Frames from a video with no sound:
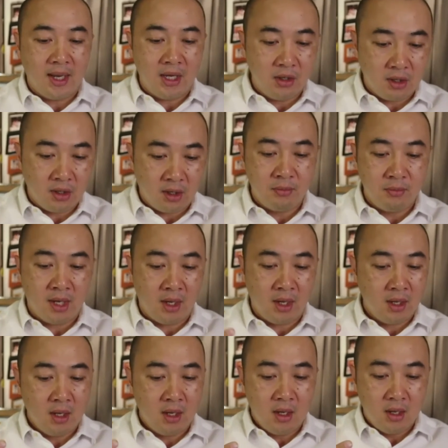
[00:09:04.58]
going to be
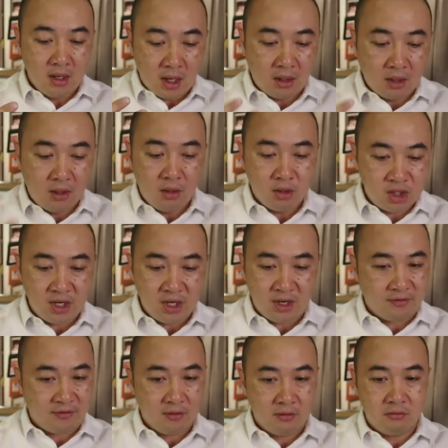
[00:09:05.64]
a good
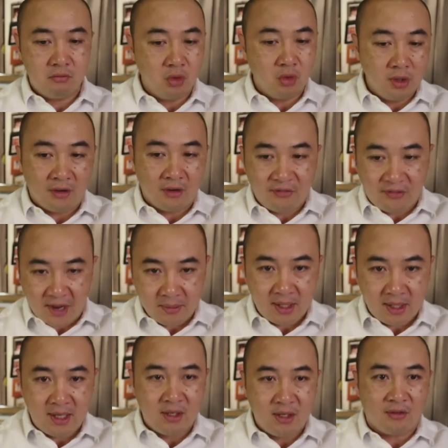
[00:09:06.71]
chef do your
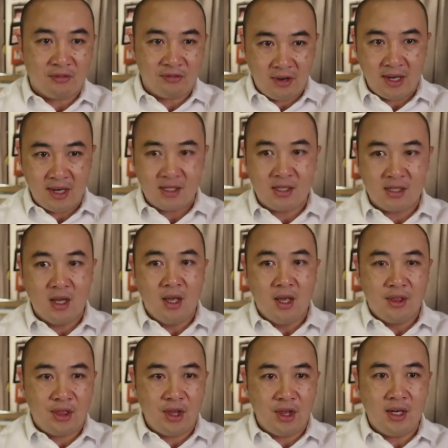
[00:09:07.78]
family your friends
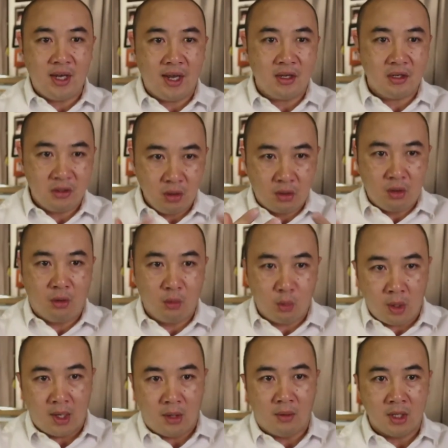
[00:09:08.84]
think that you cook
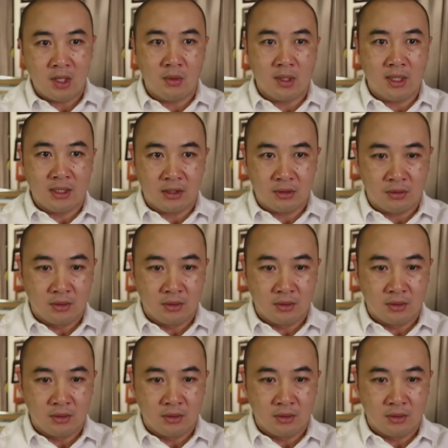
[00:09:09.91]
well when you were little